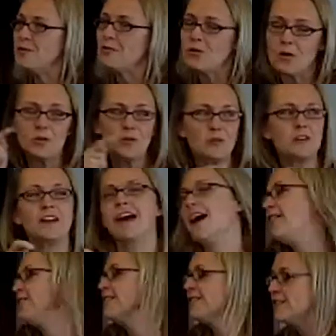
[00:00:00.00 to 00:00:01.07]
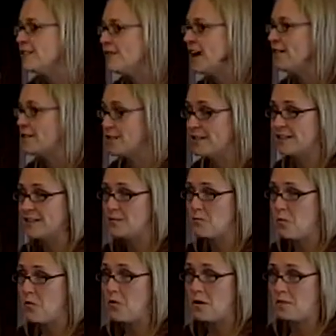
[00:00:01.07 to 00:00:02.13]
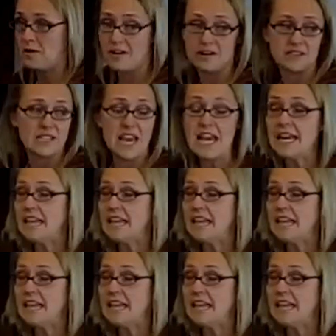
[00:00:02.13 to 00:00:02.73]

you could have at least 5 or 6 more because